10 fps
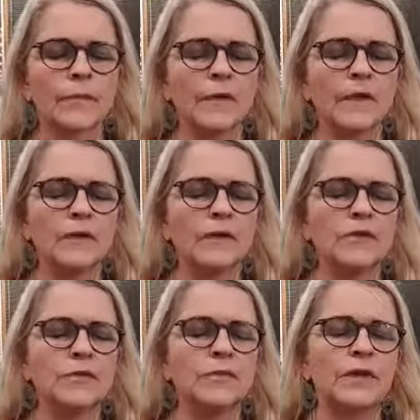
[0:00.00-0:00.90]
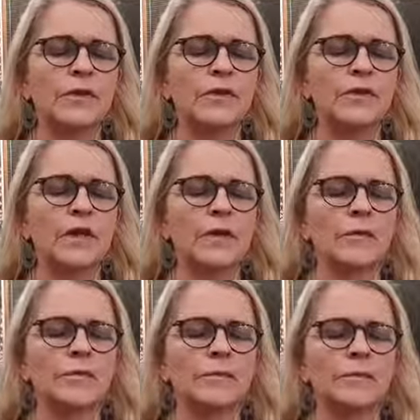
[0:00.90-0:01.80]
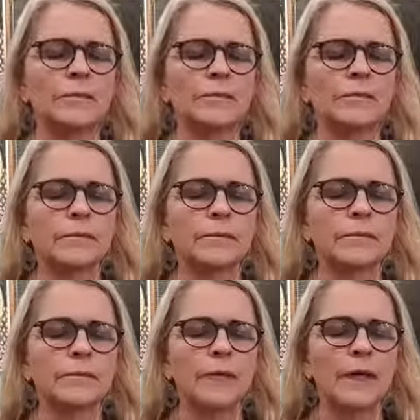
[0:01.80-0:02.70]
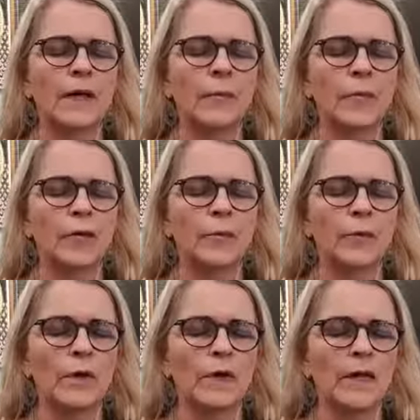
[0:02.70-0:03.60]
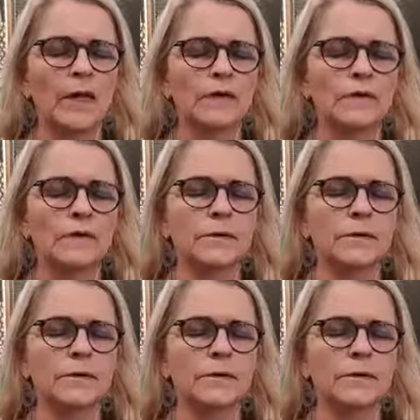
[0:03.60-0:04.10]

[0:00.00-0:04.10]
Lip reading: Just feel yourself become more and more relaxed.